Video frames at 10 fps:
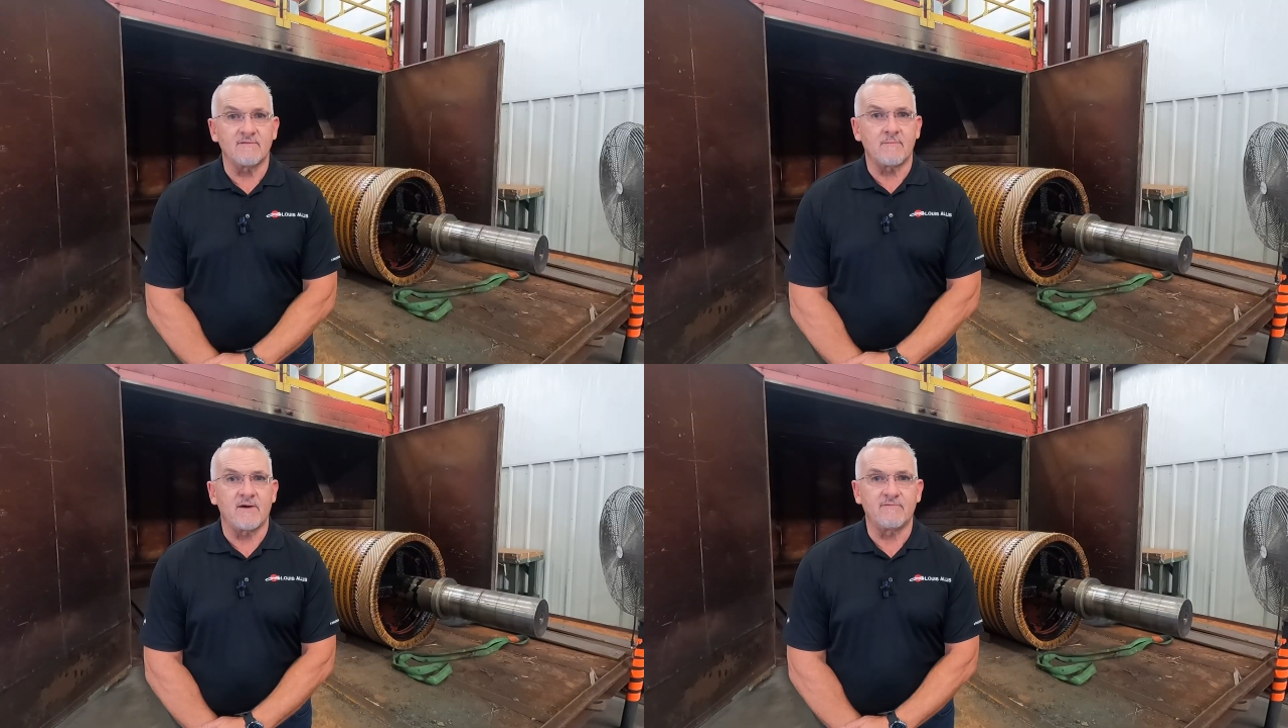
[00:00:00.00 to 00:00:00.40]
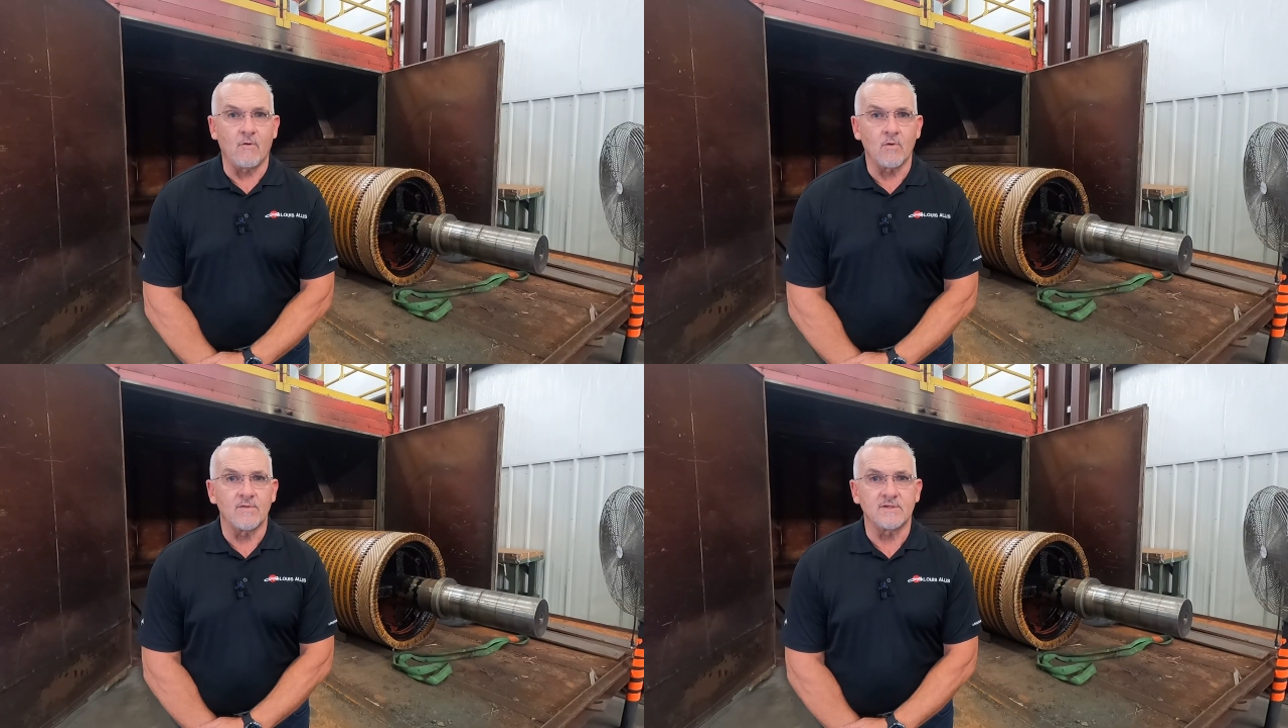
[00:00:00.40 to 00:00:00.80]
have about
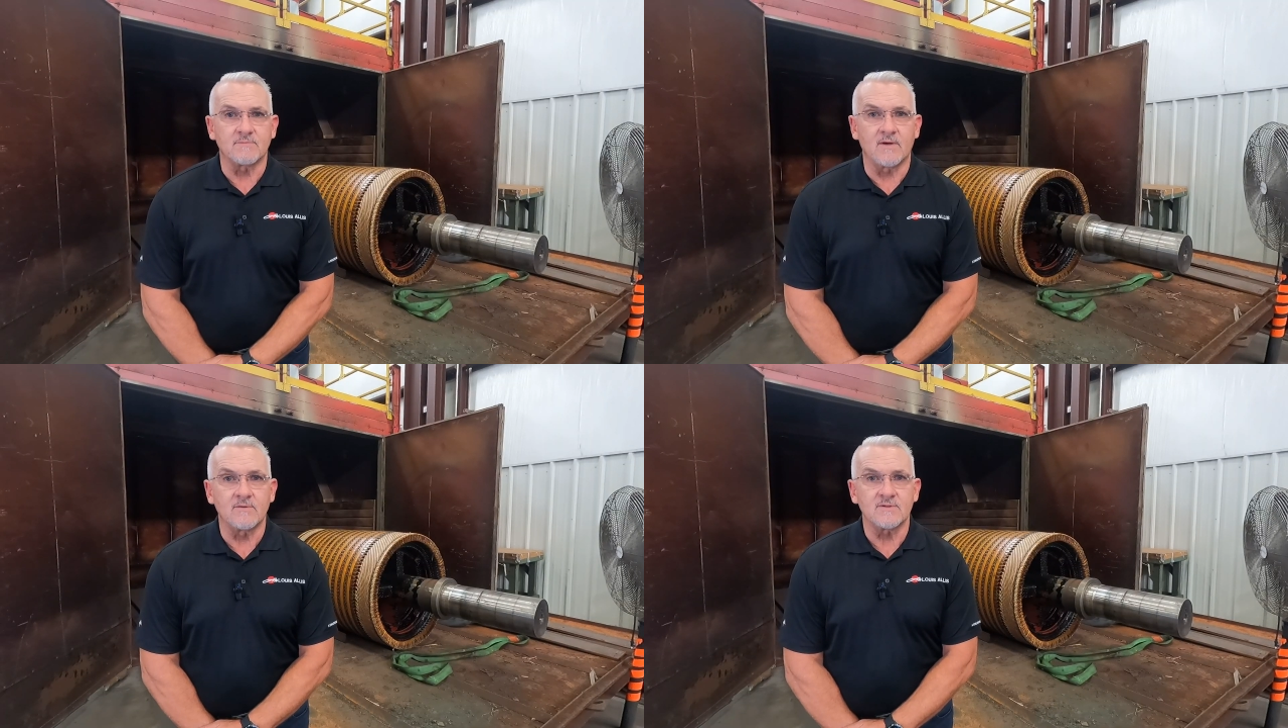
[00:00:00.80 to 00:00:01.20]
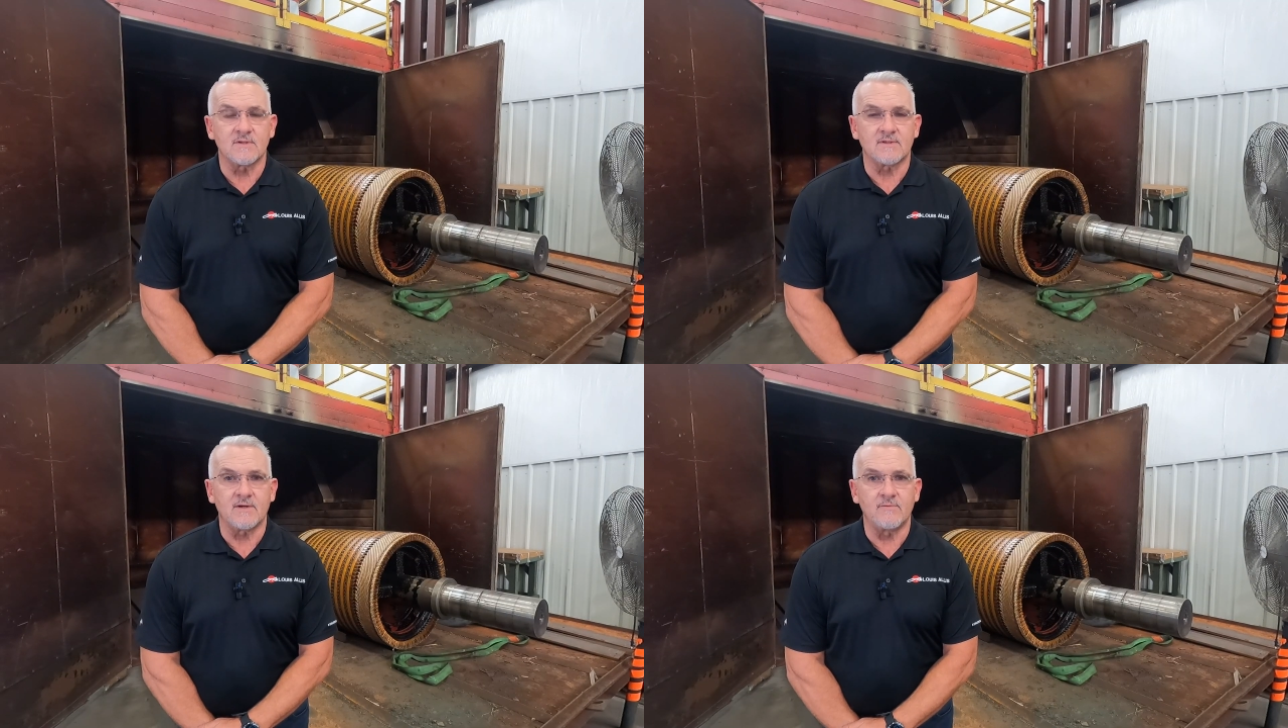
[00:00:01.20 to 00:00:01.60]
four of these motors
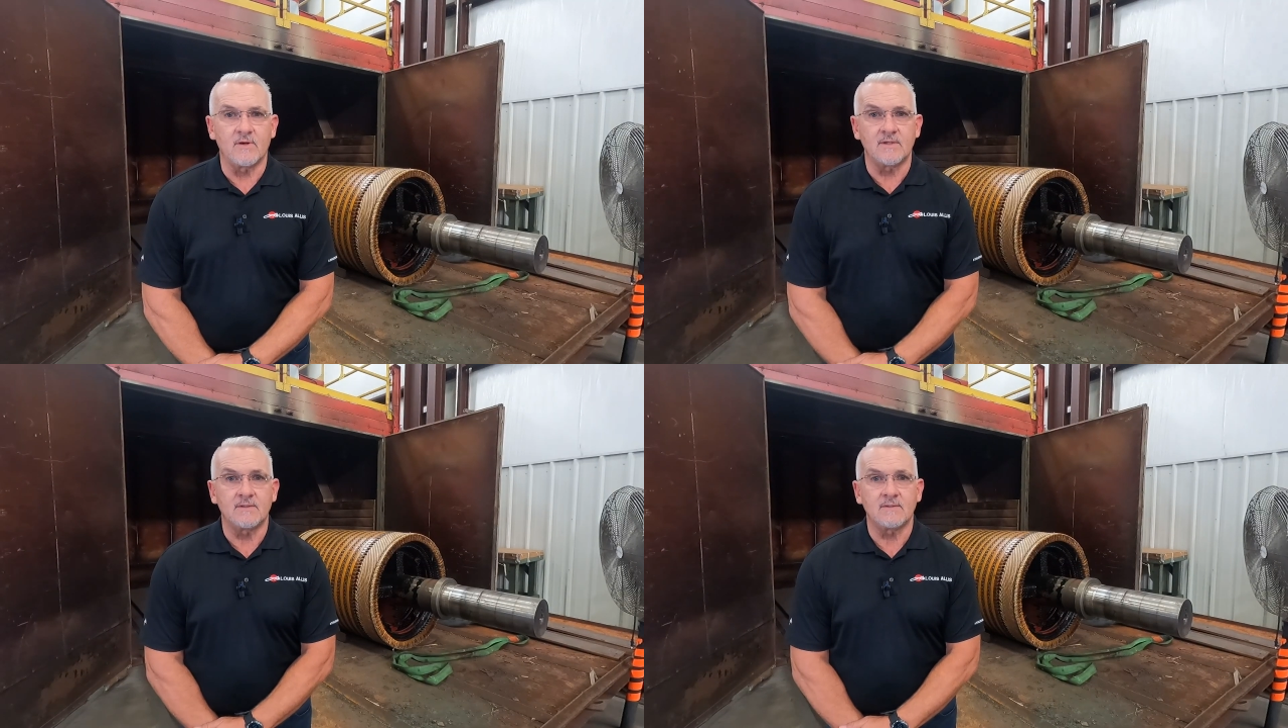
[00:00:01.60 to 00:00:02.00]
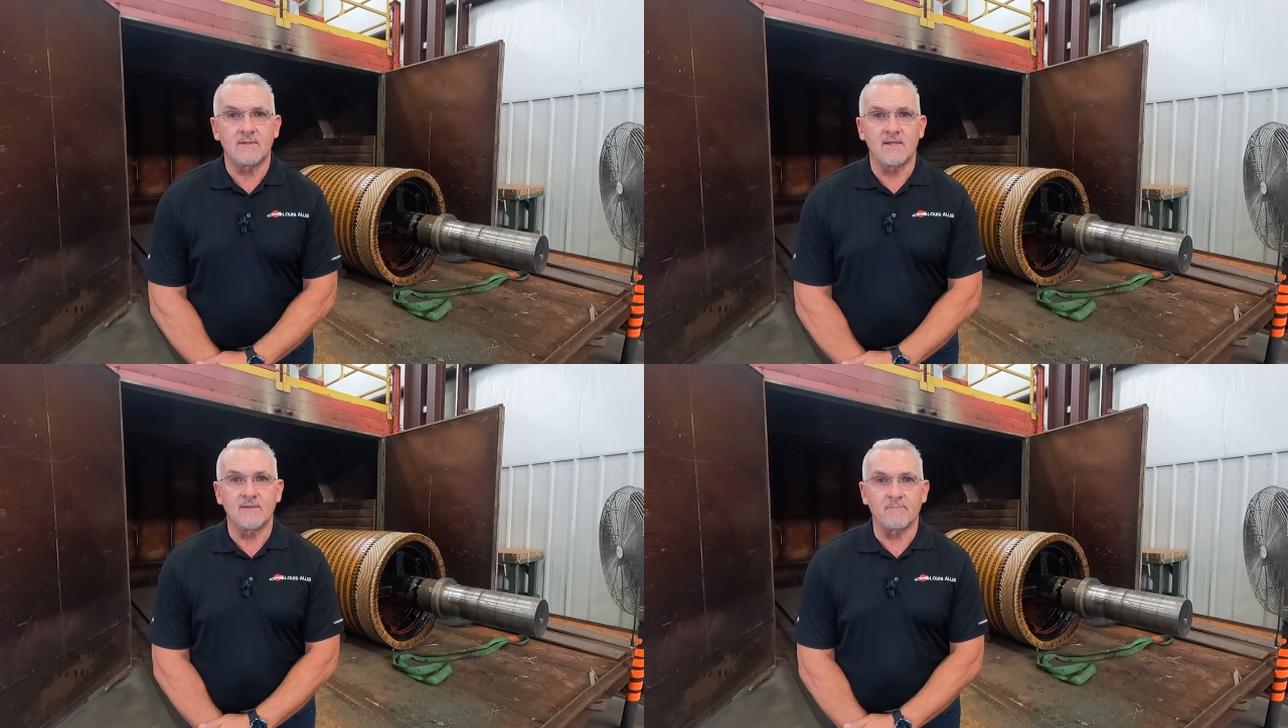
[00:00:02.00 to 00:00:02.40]
that they run
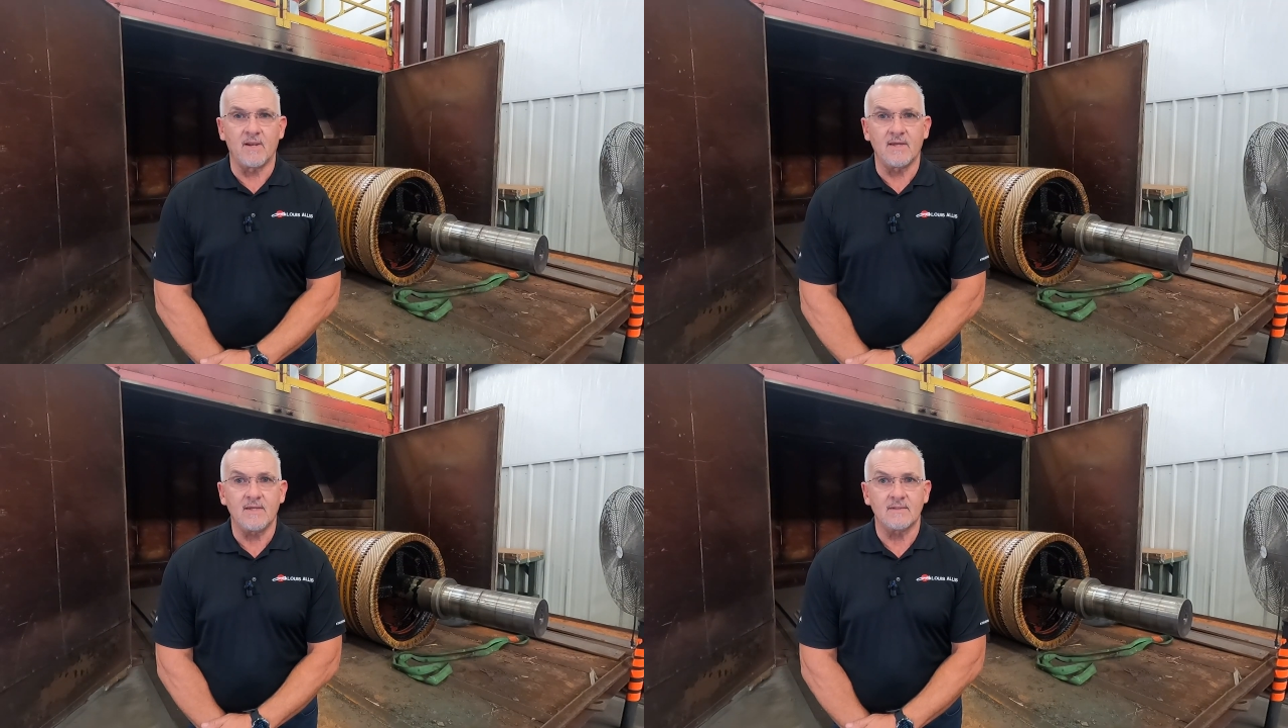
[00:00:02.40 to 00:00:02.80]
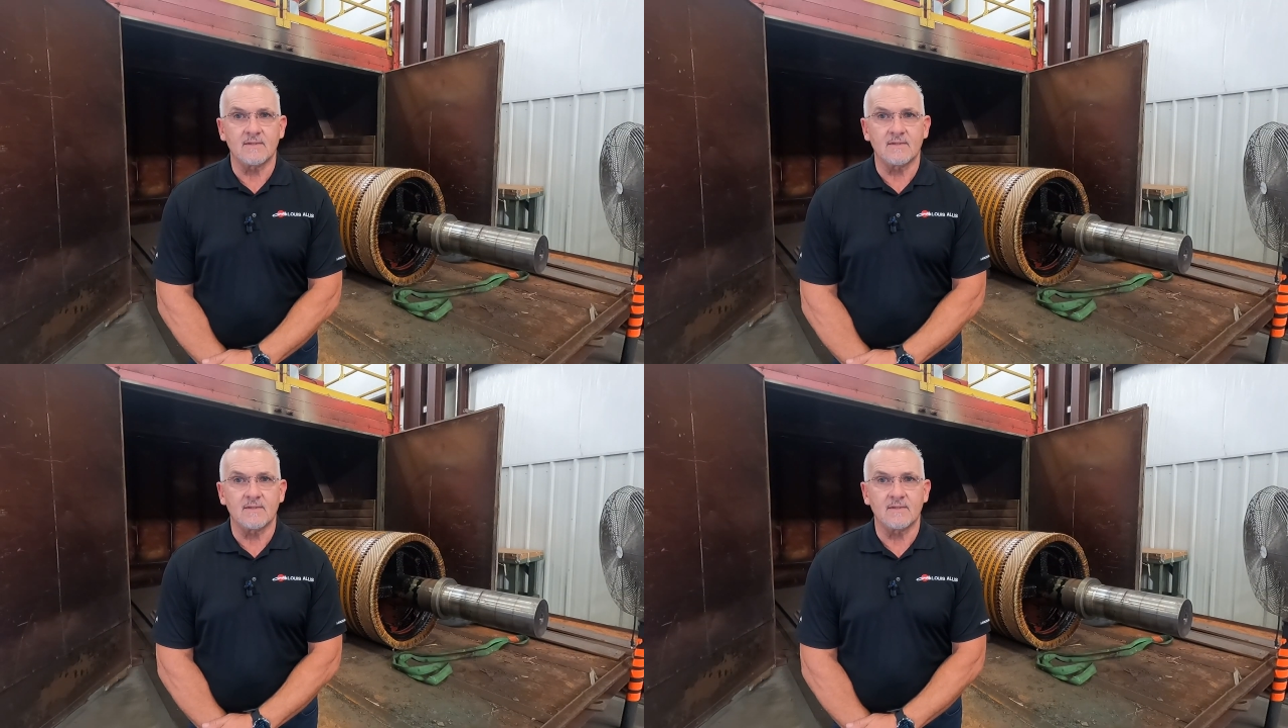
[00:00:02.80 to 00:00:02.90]
in the plant.